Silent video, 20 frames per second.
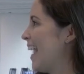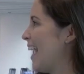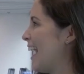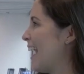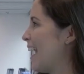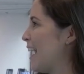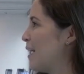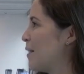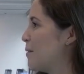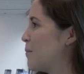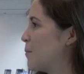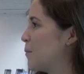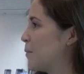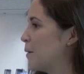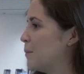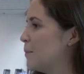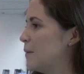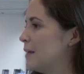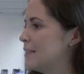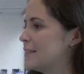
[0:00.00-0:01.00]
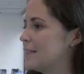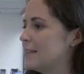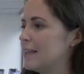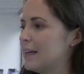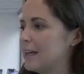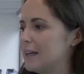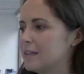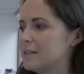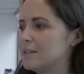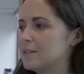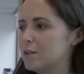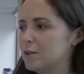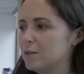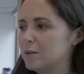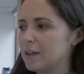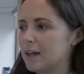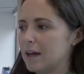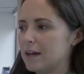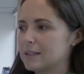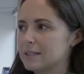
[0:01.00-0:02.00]
But it means that they can
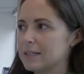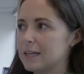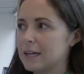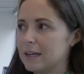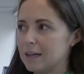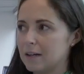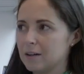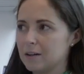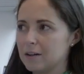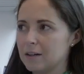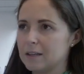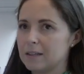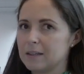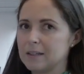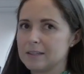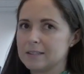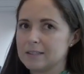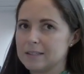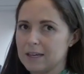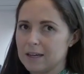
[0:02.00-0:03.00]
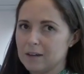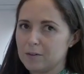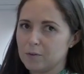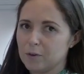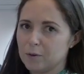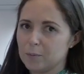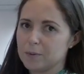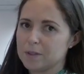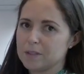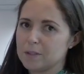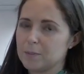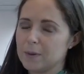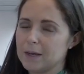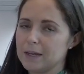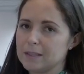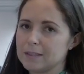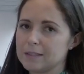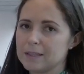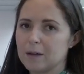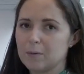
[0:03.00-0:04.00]
do that here in this safe open
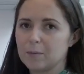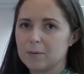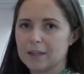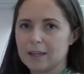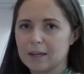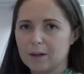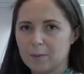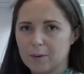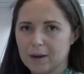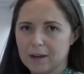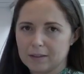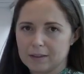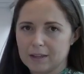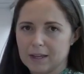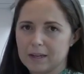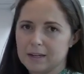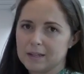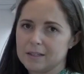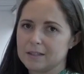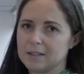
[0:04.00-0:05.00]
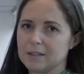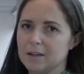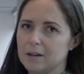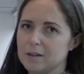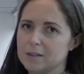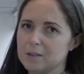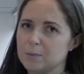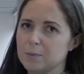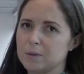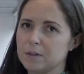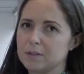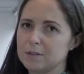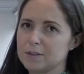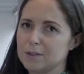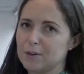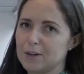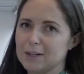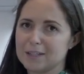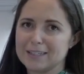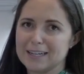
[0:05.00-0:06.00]
space, and when they go out then into the hospitals,
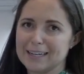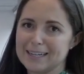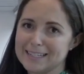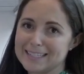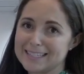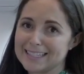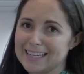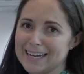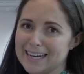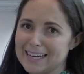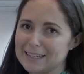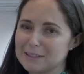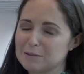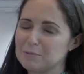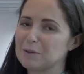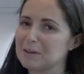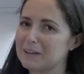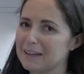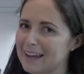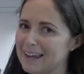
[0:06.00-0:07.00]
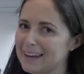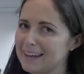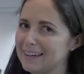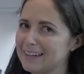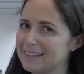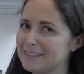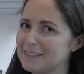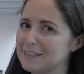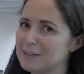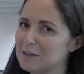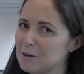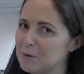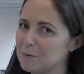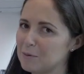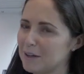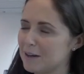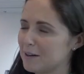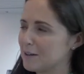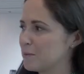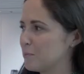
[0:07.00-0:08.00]
there aren't any delays with getting to know
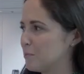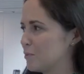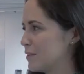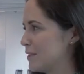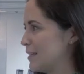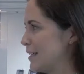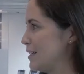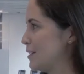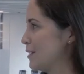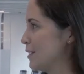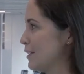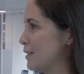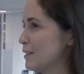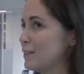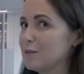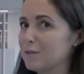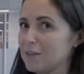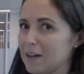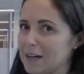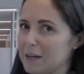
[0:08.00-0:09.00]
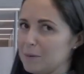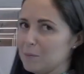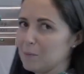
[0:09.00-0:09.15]
that procedure. So very